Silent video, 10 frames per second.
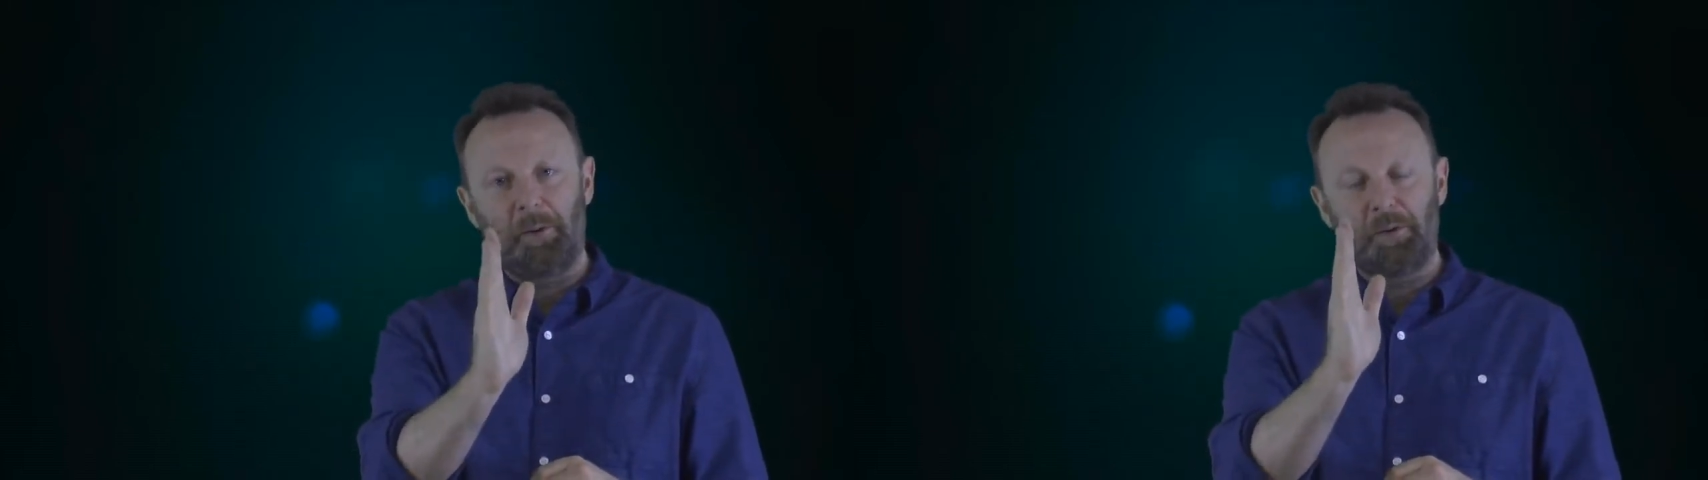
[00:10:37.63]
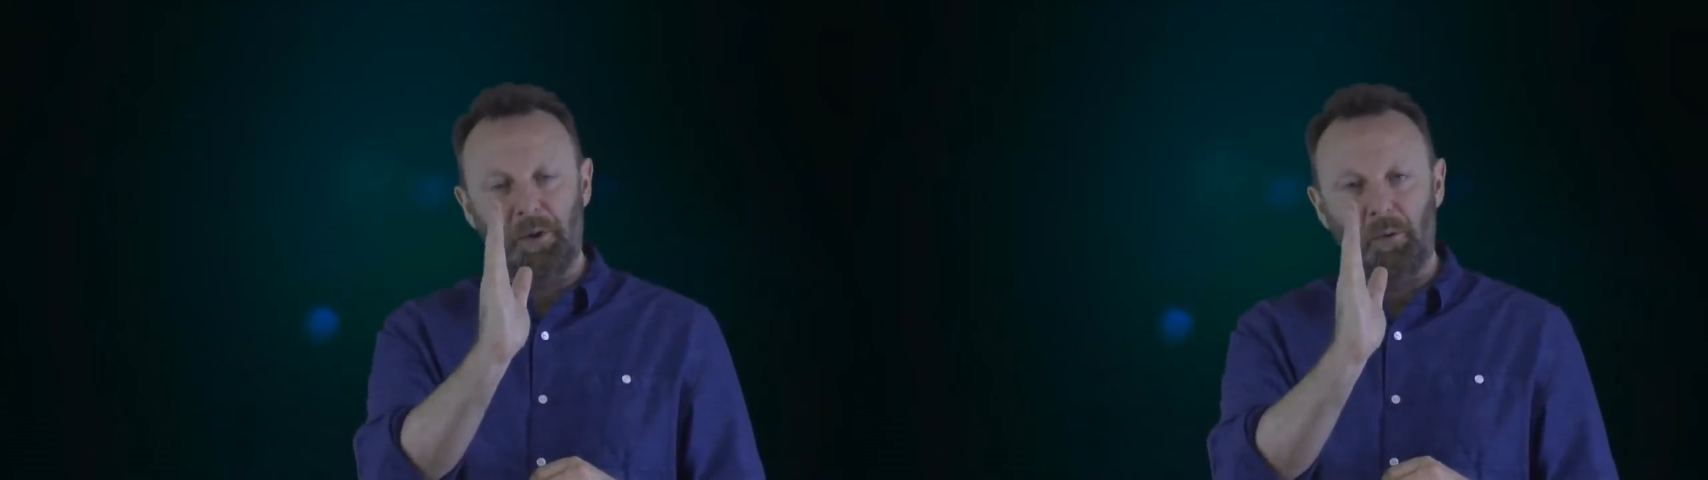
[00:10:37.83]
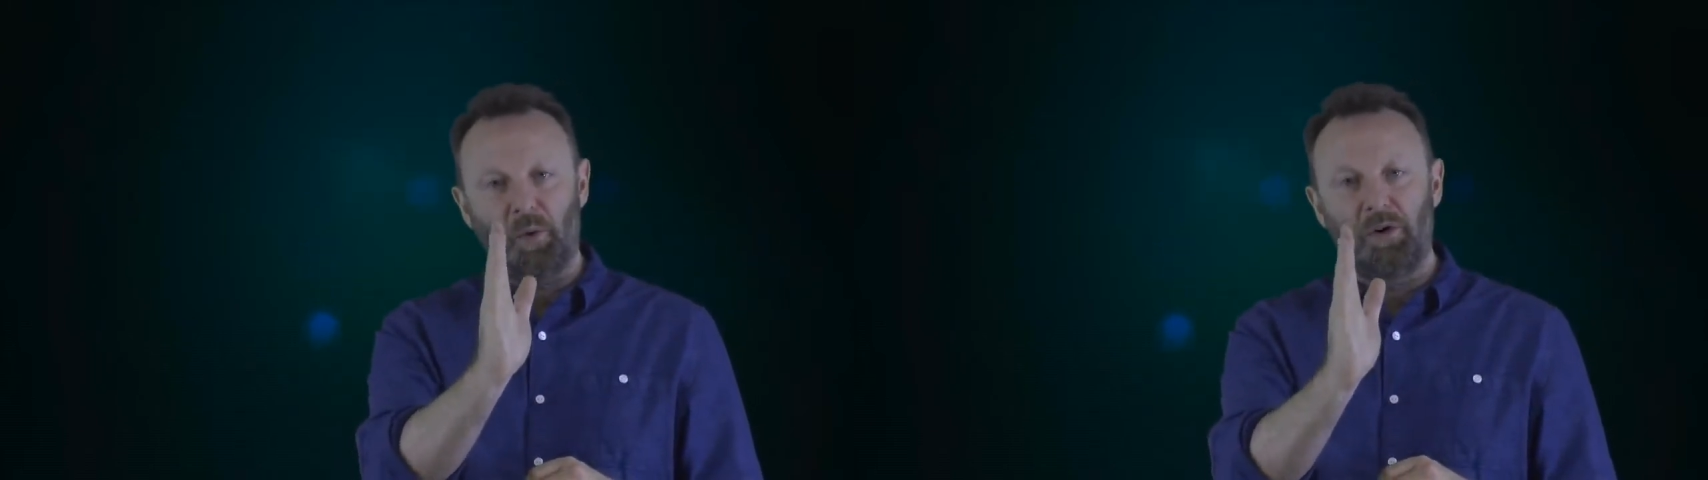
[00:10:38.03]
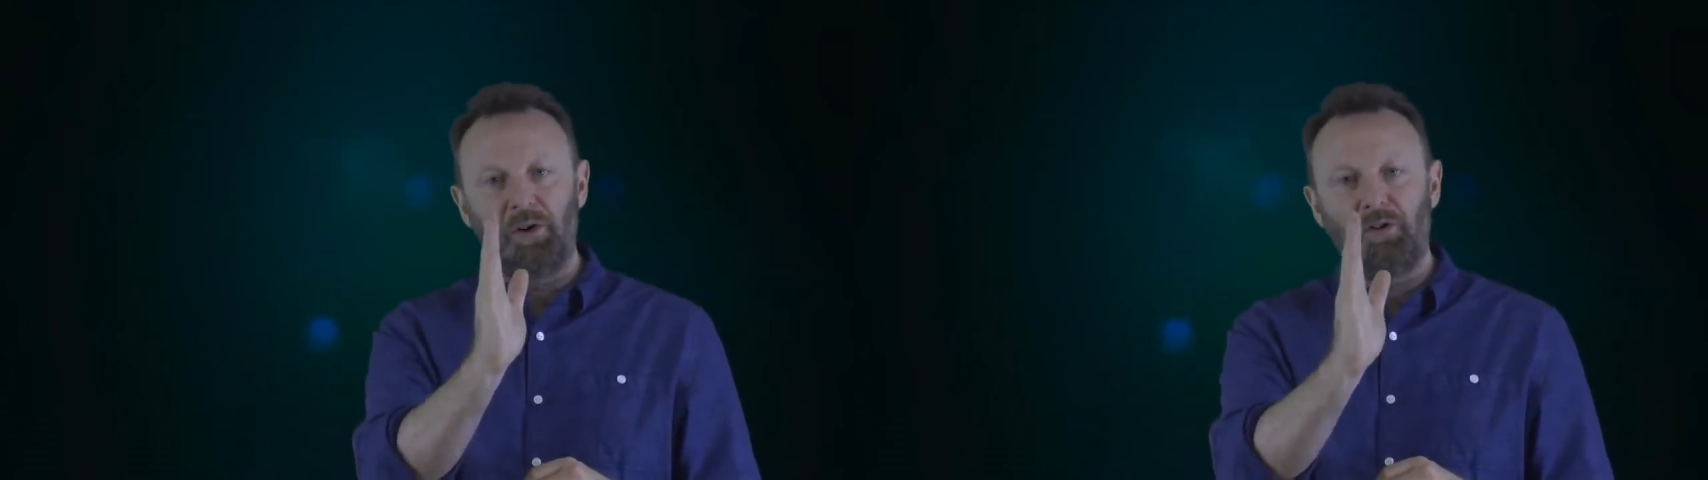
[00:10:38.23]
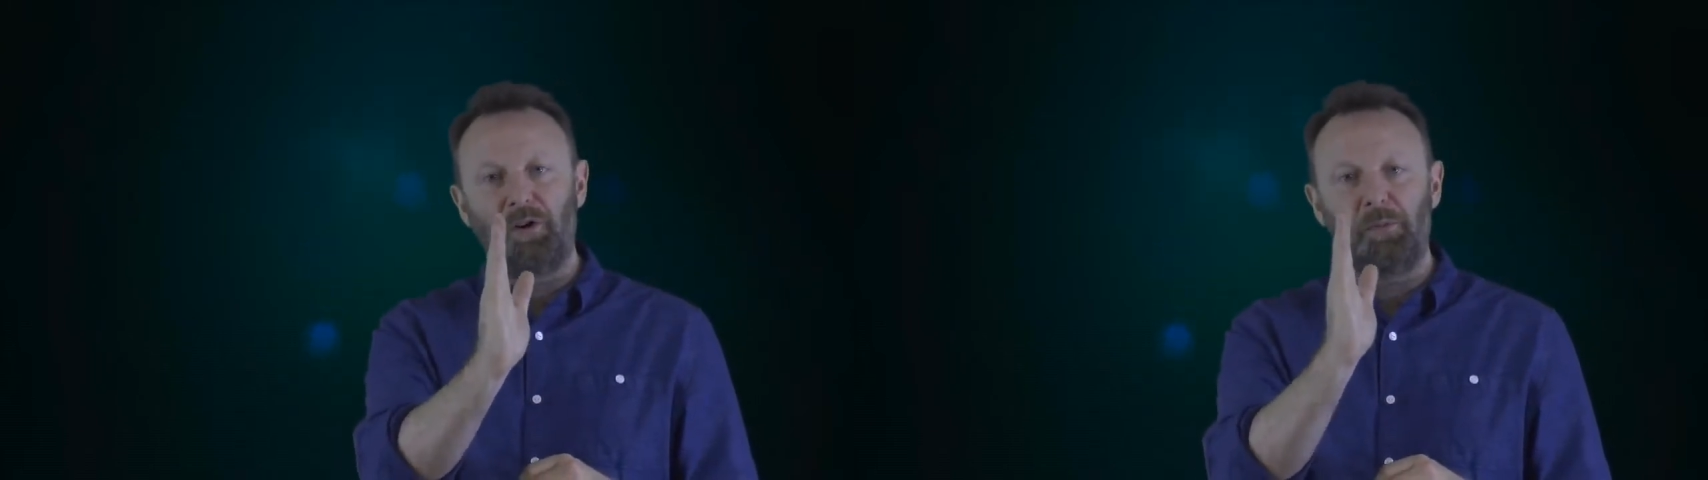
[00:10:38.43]
between one
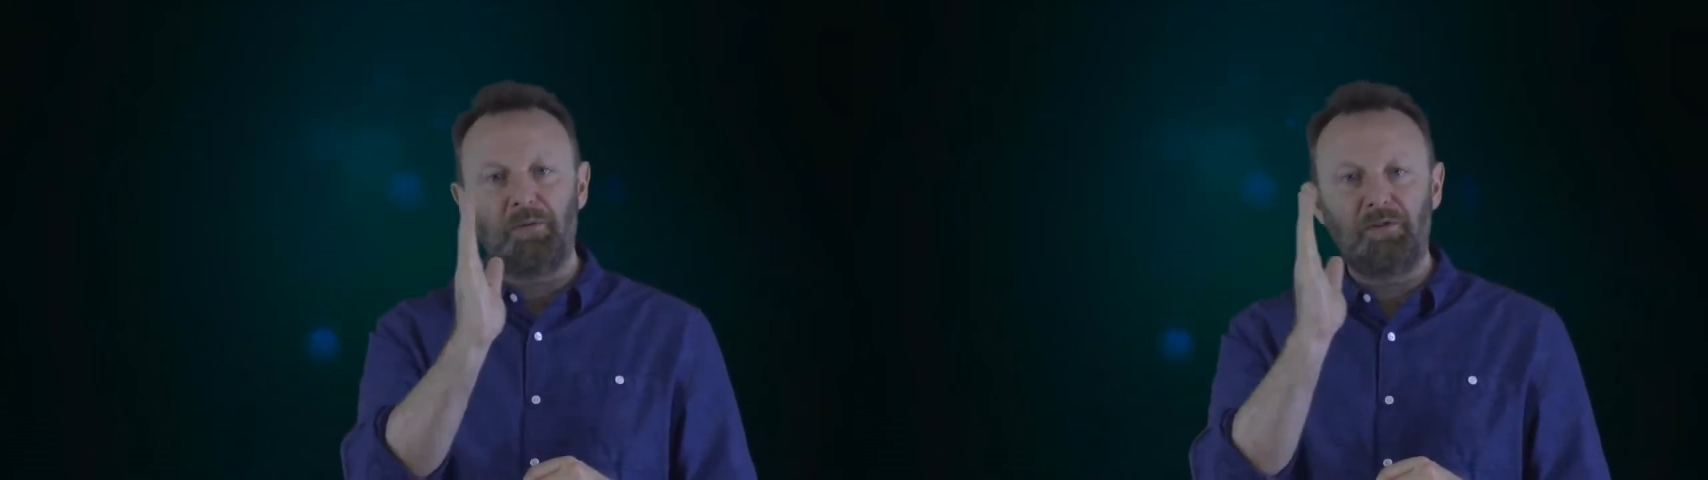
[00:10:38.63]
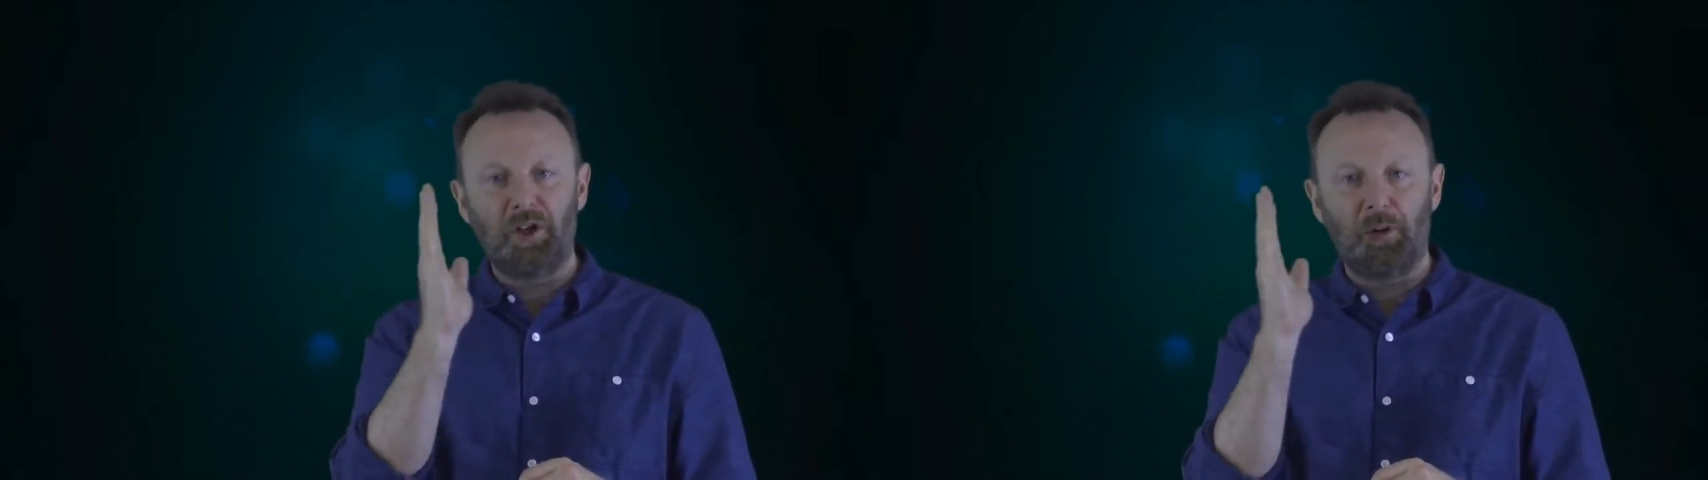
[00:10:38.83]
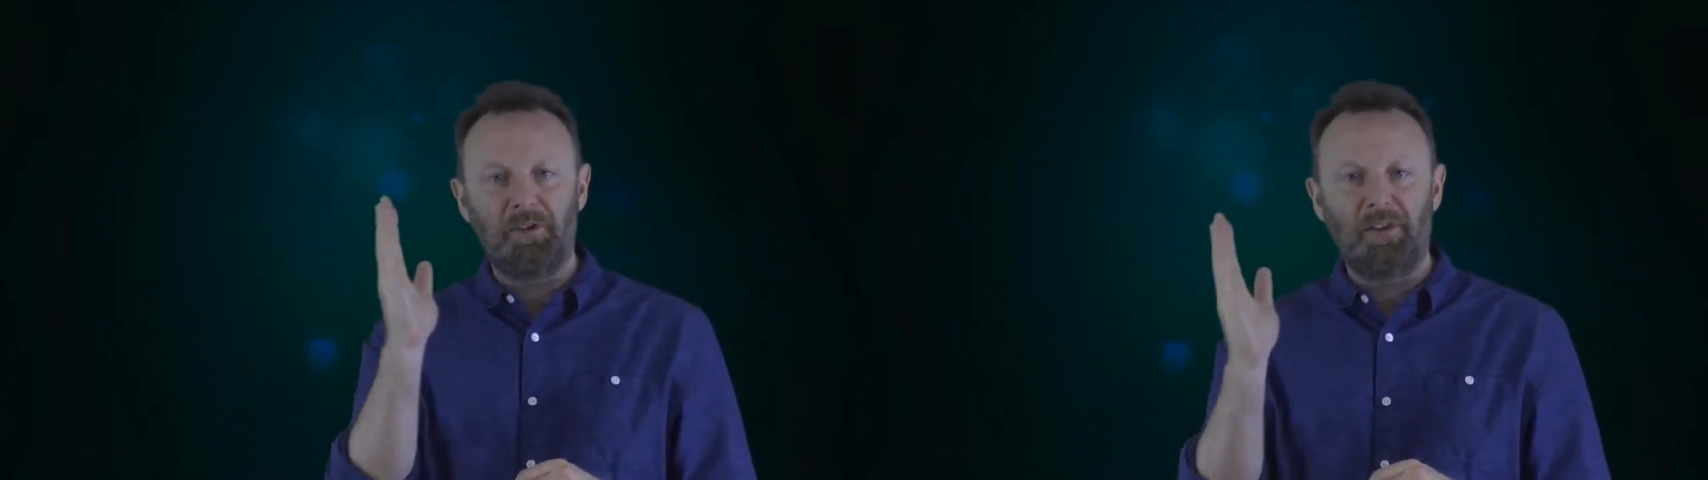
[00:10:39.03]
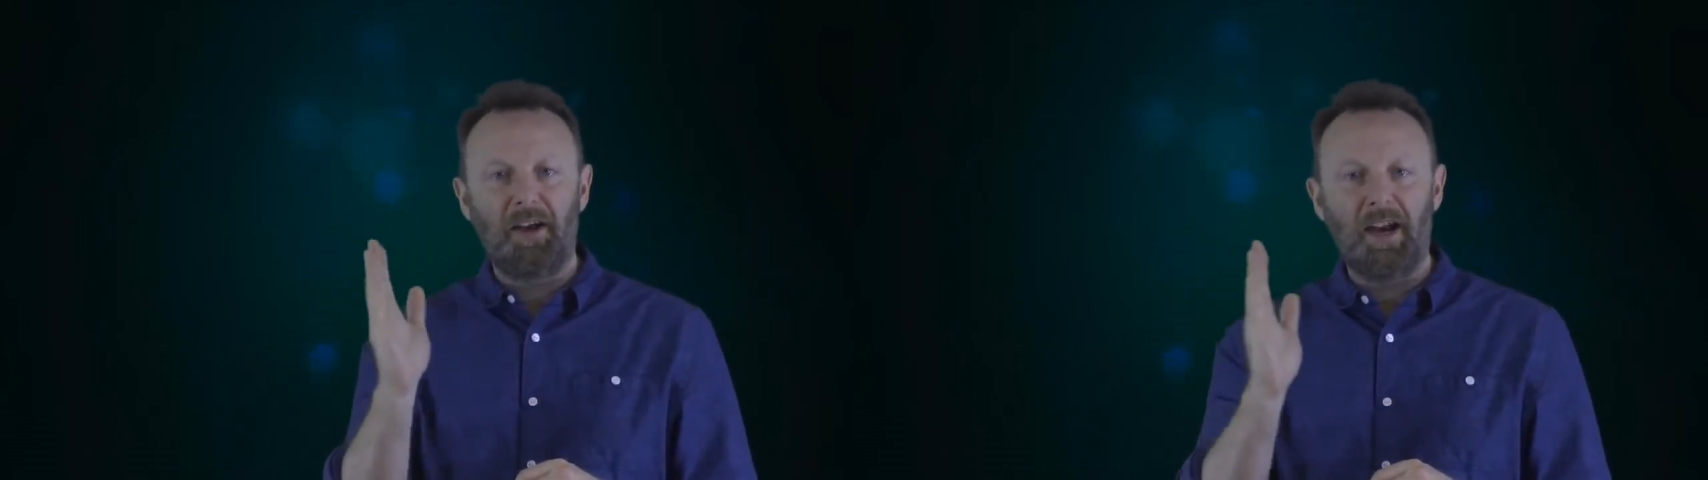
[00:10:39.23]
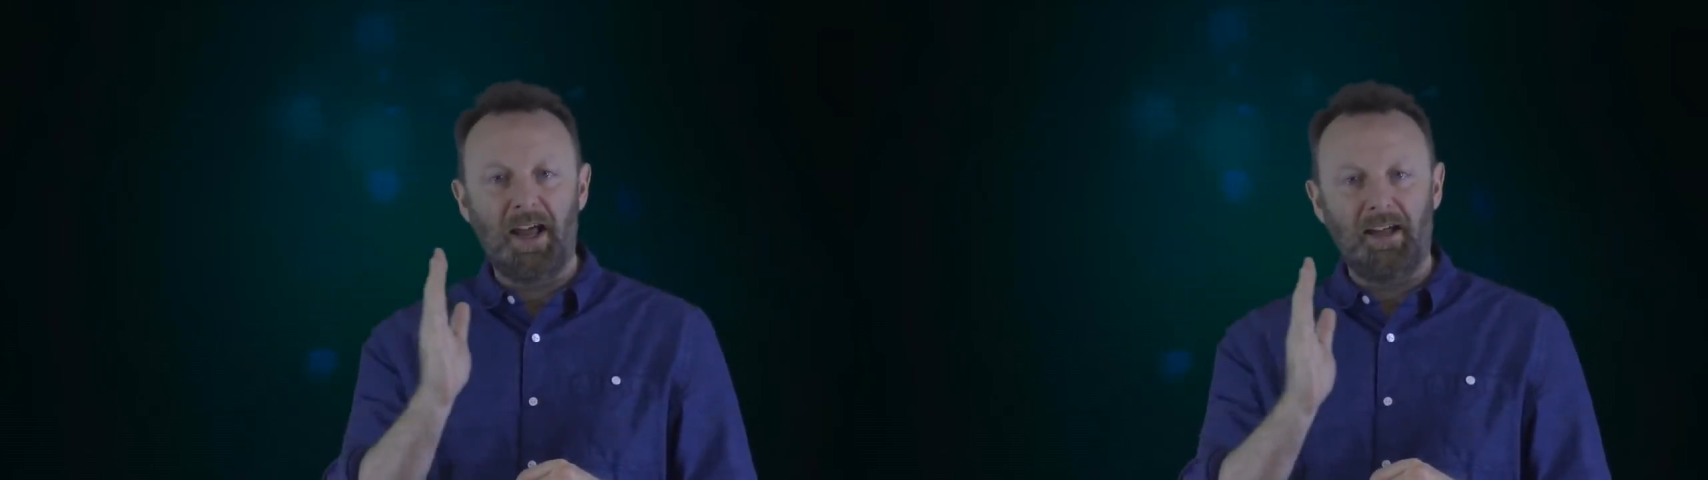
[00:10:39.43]
group of jobs and the
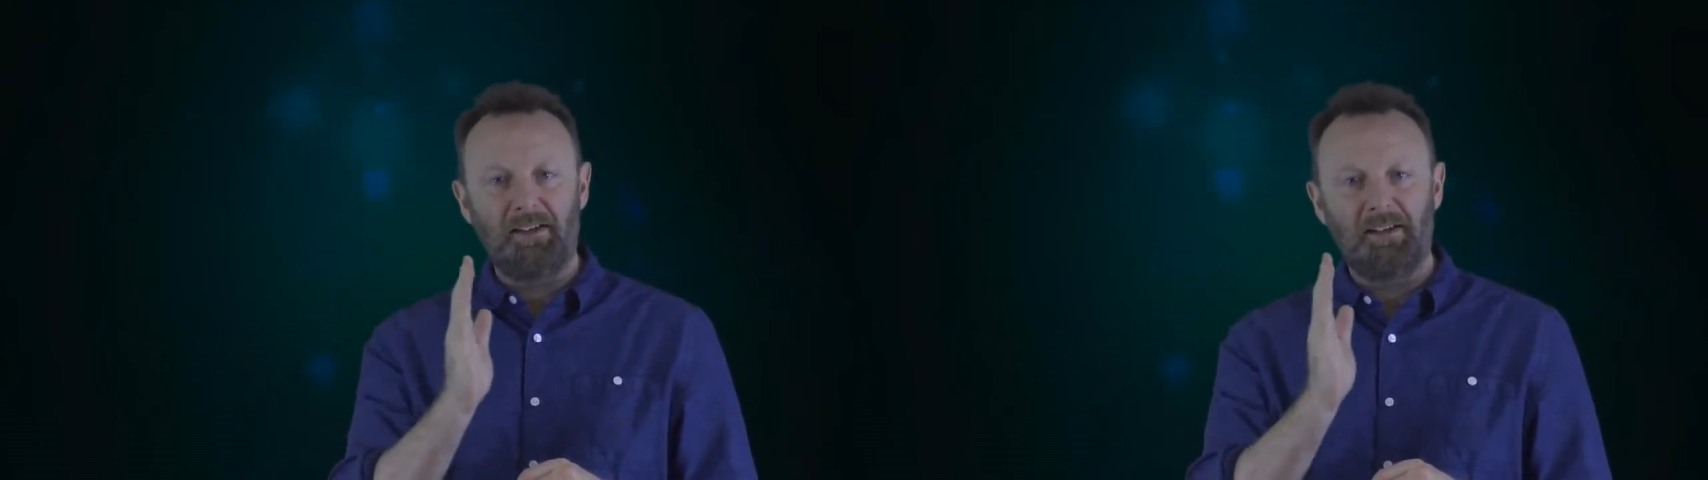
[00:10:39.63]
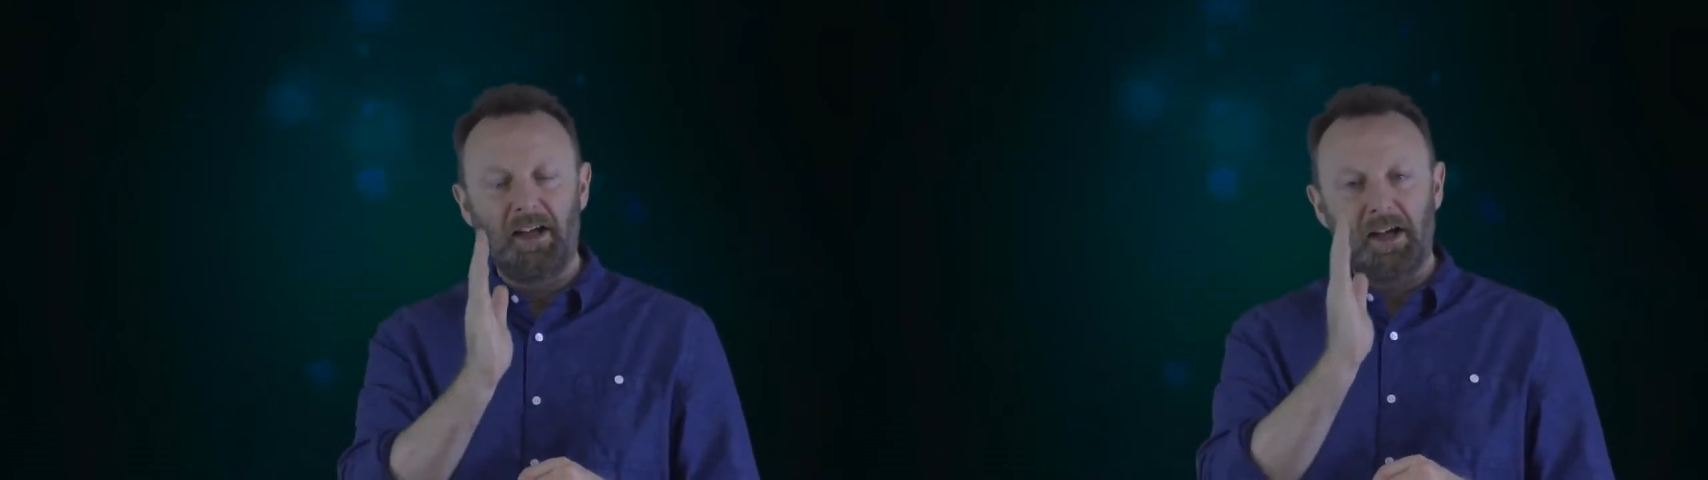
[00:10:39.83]
next,